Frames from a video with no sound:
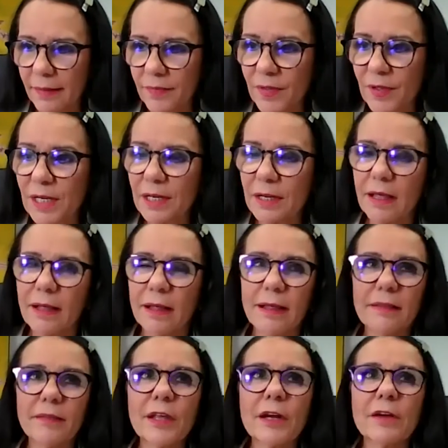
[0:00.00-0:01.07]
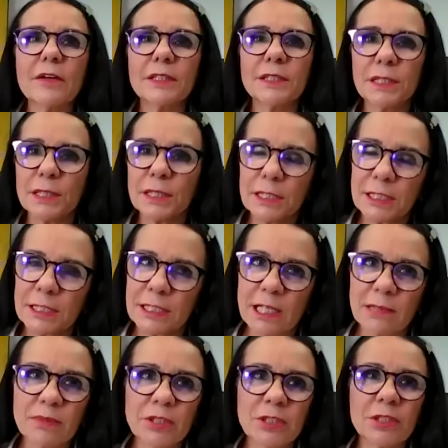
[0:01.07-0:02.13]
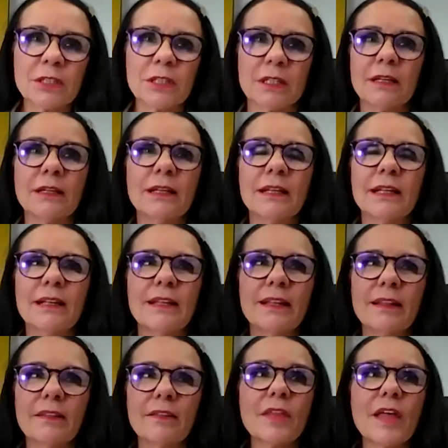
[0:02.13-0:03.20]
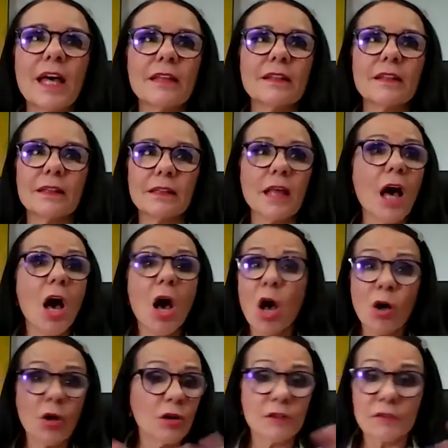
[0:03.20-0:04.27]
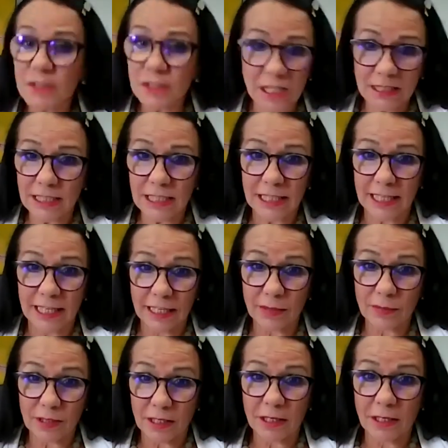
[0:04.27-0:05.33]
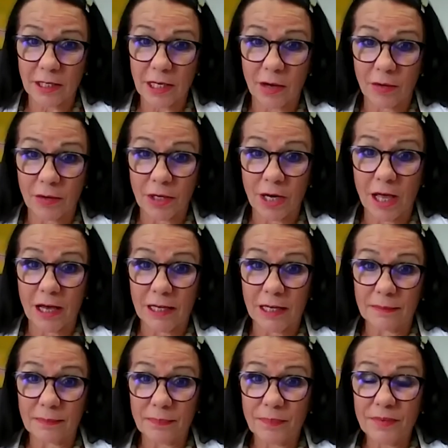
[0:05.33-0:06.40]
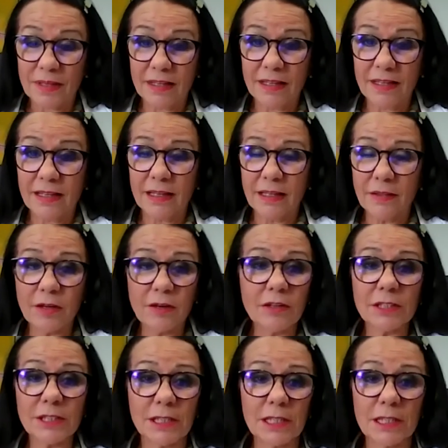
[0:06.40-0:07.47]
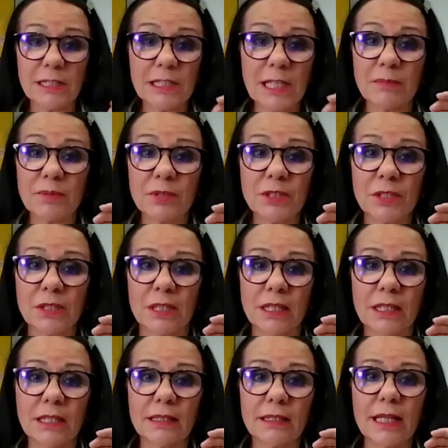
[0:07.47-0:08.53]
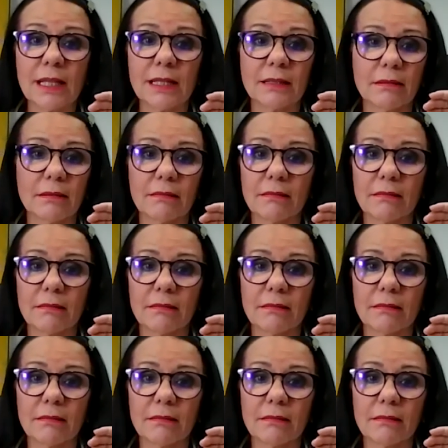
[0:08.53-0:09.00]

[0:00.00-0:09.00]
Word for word: that there is an assumption that the whole of Centrelink can go online. There is an assumption that